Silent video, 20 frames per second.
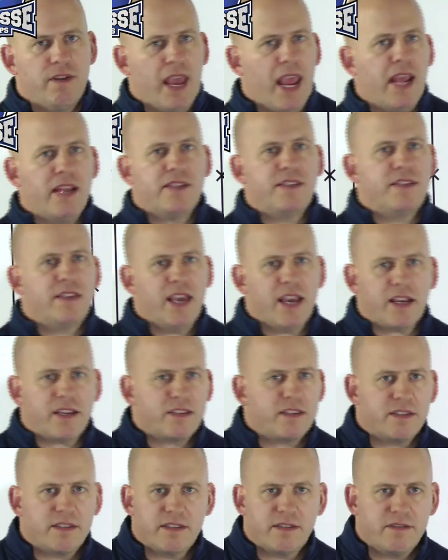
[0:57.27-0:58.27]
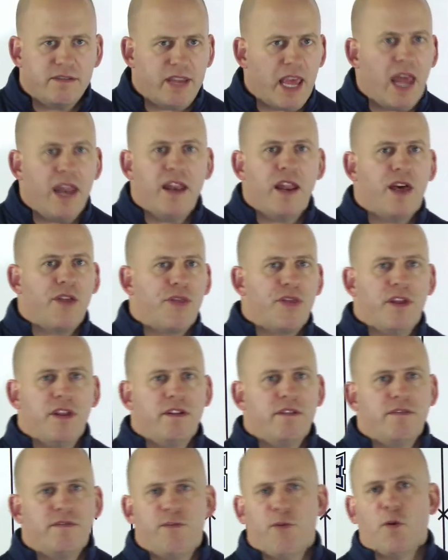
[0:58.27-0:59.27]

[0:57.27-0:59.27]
8-6, 10-0,